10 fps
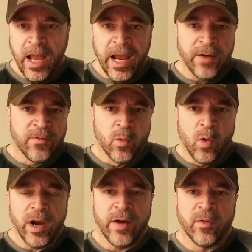and for
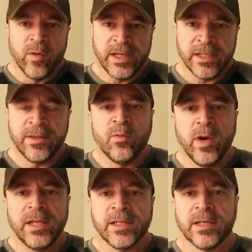whatever reason, the
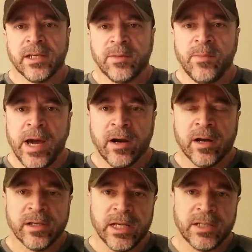reason doesn't matter
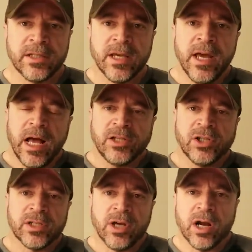because
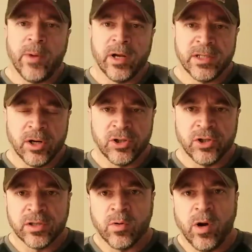let's just talk about
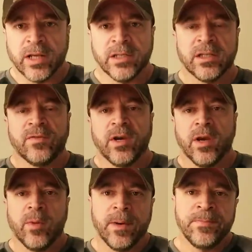Zercher squats in this
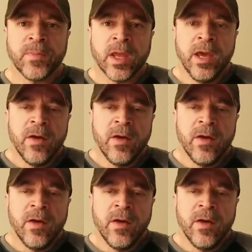video, but